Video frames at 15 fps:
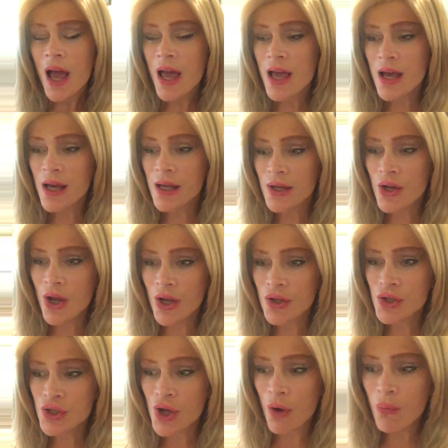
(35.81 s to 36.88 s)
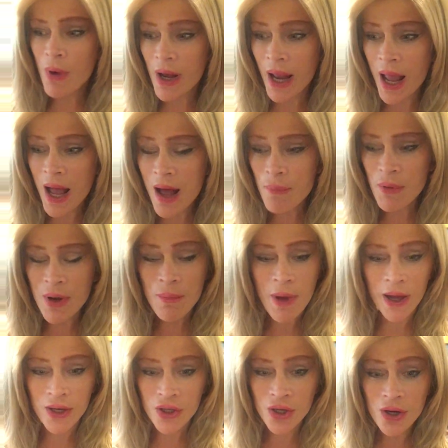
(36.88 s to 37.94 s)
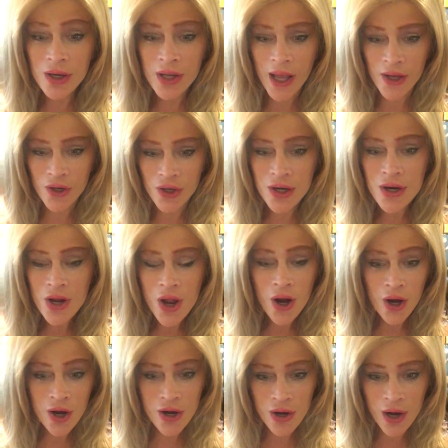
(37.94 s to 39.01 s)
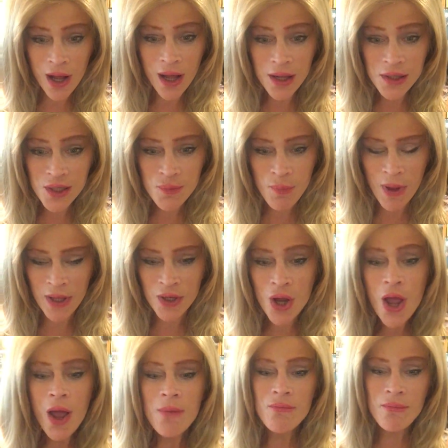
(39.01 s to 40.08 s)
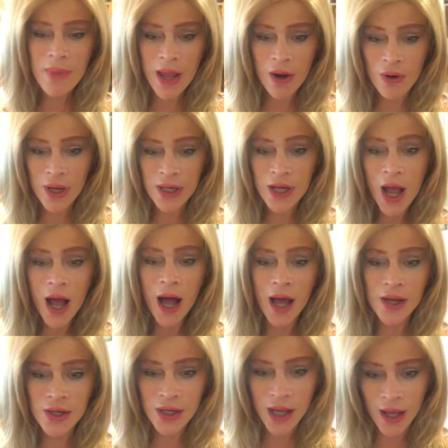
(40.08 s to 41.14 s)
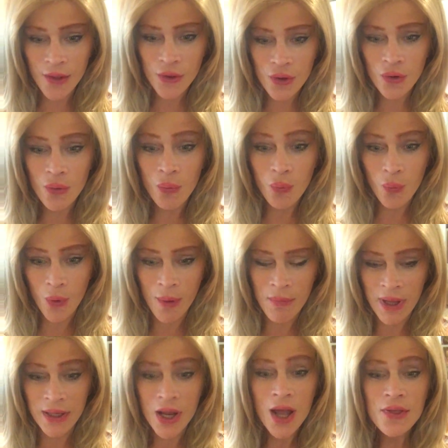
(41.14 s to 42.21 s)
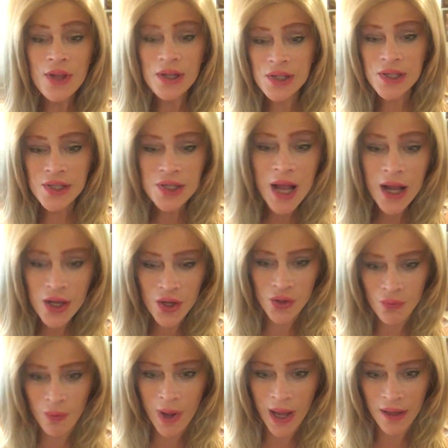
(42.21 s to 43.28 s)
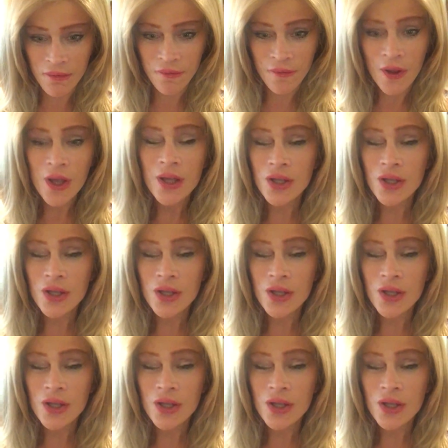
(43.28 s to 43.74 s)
And so what happened about a year later, her husband married another woman, the second wife.